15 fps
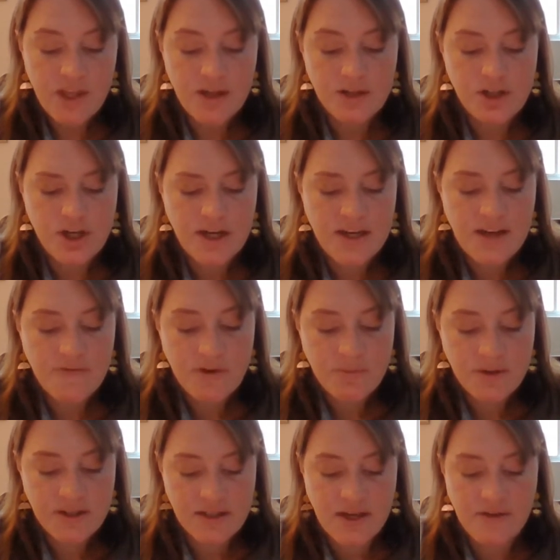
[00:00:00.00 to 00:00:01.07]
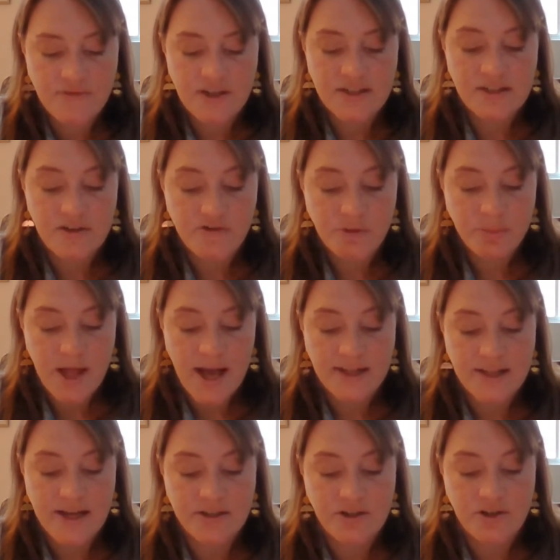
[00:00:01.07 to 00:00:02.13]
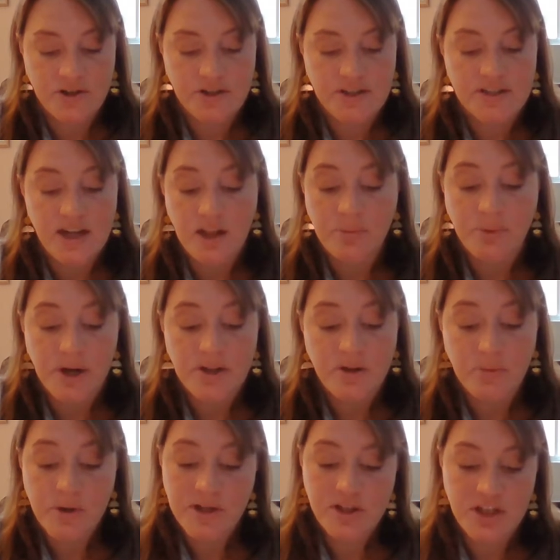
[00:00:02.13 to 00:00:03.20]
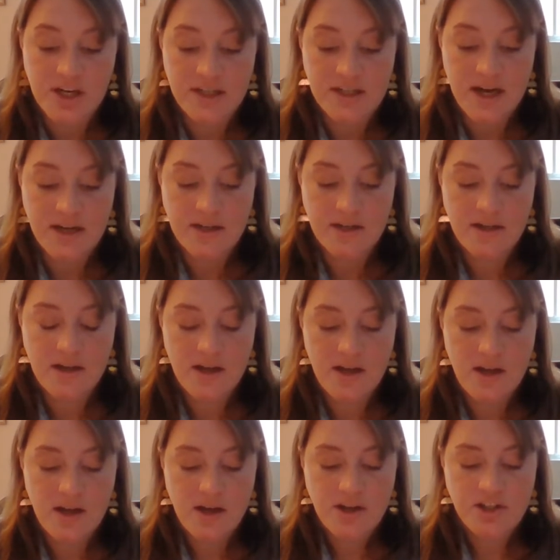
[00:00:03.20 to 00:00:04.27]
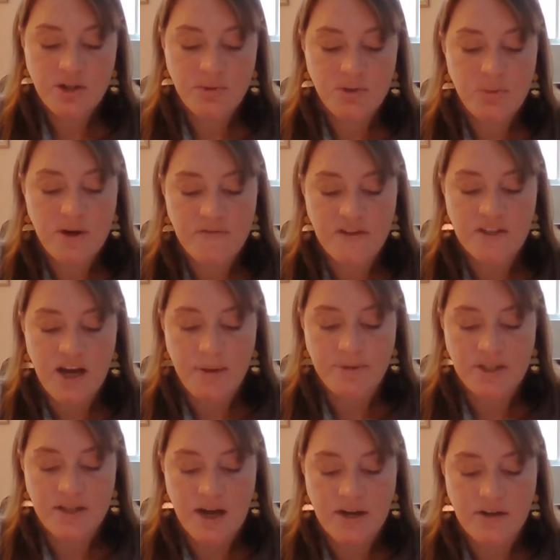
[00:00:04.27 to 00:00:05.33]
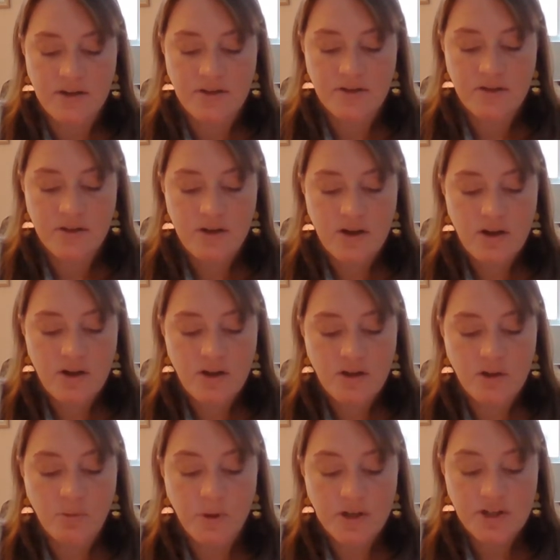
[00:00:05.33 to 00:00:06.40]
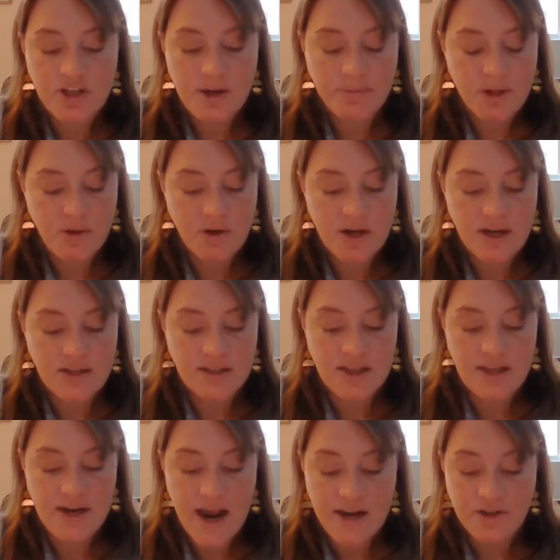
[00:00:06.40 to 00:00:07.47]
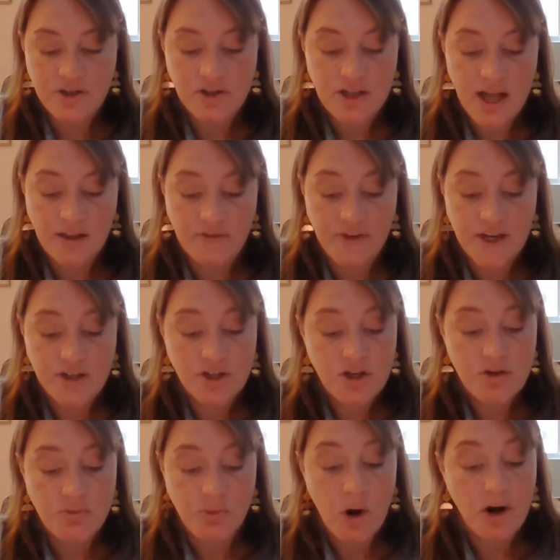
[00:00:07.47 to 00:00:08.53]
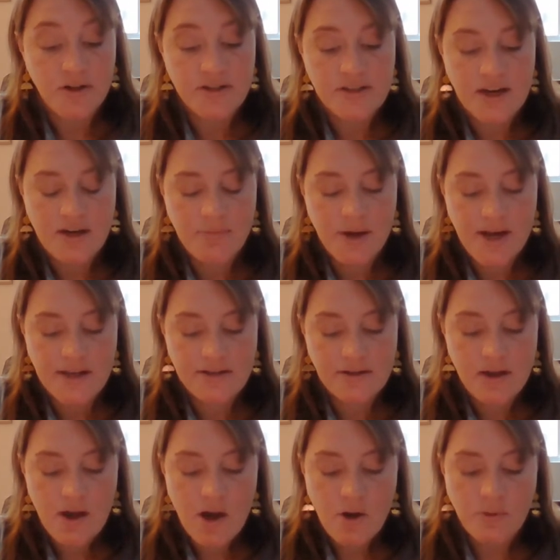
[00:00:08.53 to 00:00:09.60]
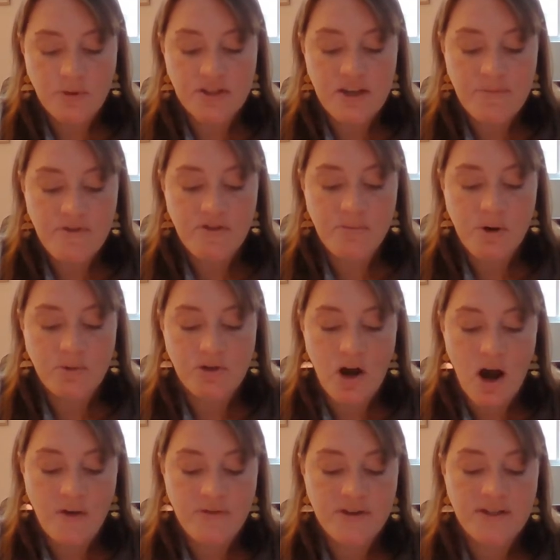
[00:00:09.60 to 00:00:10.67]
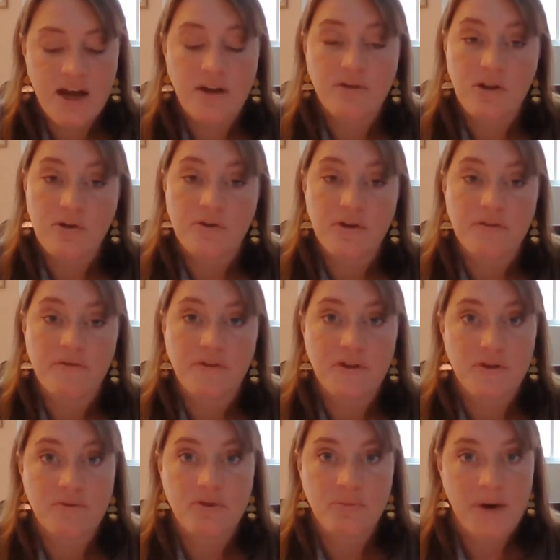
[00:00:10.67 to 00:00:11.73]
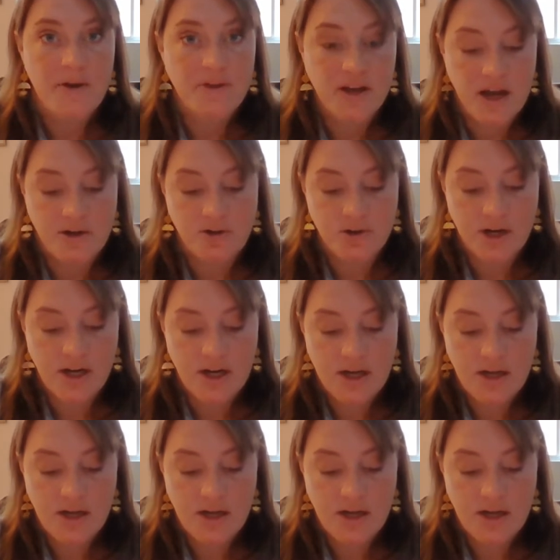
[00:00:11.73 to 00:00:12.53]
She had even received a silver plaque last year to celebrate the work she had done. She was one of the top designers. The work she uploaded into the National Elevation Through Arts database was some of the most often downloaded for use around the country.